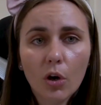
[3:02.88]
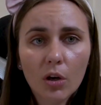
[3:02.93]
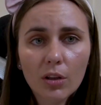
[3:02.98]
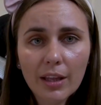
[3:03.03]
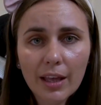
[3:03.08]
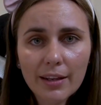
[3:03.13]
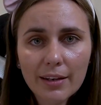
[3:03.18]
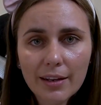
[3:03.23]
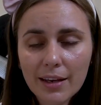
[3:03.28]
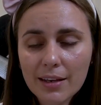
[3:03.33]

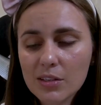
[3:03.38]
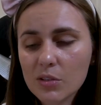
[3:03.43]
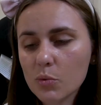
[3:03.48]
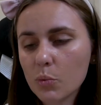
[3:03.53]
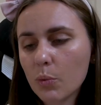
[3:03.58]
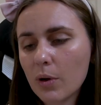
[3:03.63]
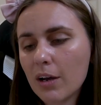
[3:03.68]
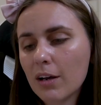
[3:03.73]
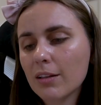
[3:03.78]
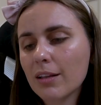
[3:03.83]
Golett as
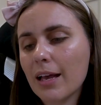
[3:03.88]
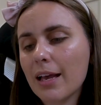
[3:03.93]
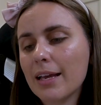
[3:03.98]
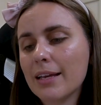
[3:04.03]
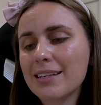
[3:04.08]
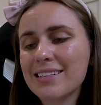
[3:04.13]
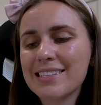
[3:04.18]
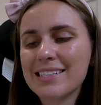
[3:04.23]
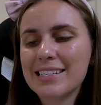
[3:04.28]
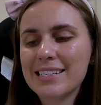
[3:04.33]
well,
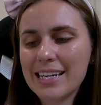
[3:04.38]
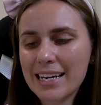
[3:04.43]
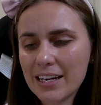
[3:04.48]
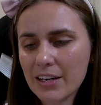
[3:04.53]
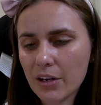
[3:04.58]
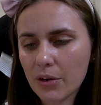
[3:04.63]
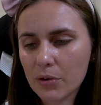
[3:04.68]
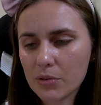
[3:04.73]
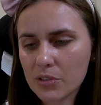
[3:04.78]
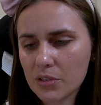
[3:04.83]
and
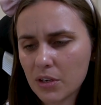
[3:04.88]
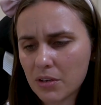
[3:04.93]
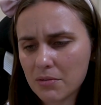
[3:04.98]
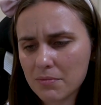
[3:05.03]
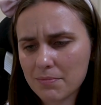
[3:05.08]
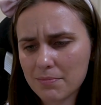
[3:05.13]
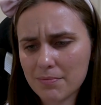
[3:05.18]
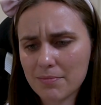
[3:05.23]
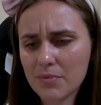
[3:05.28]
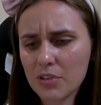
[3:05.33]
Deino,
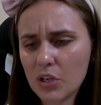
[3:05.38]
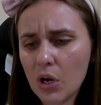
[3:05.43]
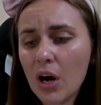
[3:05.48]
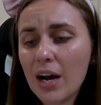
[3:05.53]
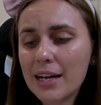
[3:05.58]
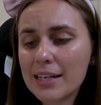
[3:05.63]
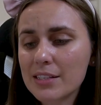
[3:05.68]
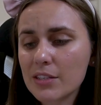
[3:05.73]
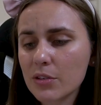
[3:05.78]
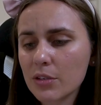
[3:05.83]
so
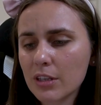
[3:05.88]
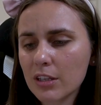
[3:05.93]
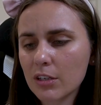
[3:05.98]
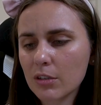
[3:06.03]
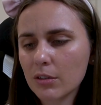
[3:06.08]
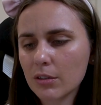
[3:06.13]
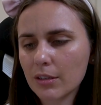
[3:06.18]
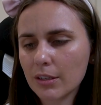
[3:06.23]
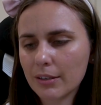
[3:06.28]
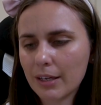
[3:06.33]
nice. Good
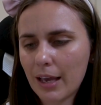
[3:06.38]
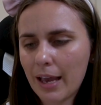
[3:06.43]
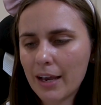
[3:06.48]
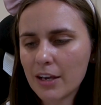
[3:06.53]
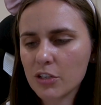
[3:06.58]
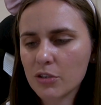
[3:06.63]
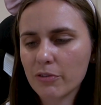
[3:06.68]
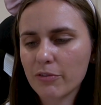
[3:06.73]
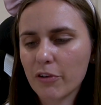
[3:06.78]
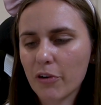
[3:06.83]
little
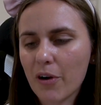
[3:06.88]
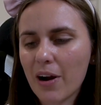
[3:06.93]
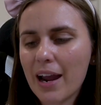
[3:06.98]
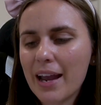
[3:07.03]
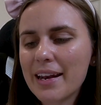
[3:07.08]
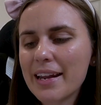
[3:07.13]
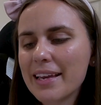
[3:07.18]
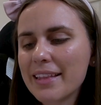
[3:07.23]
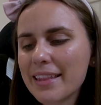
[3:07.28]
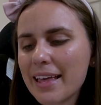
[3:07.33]
extra
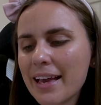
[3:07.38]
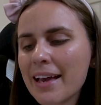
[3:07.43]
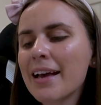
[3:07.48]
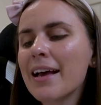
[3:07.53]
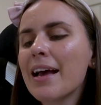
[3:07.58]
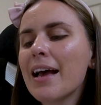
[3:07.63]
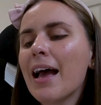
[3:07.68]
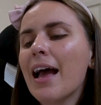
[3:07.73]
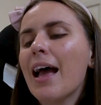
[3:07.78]
variety in there.